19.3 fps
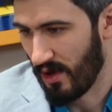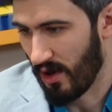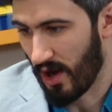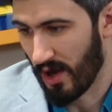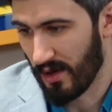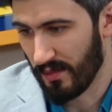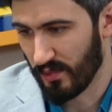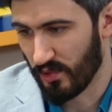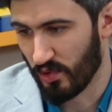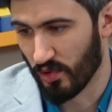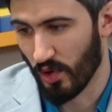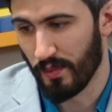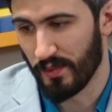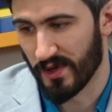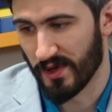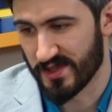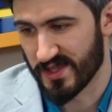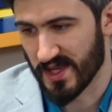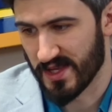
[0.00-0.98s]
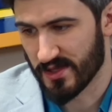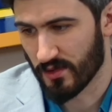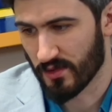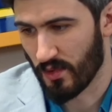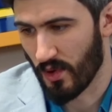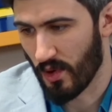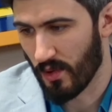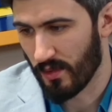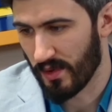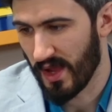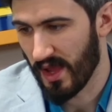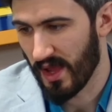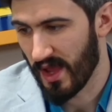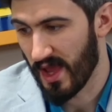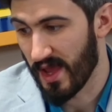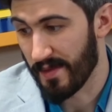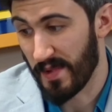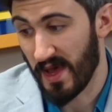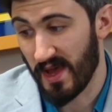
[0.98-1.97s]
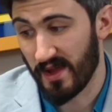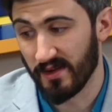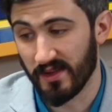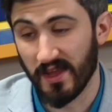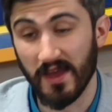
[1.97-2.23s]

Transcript: Adam Gropner says, quote, Amen,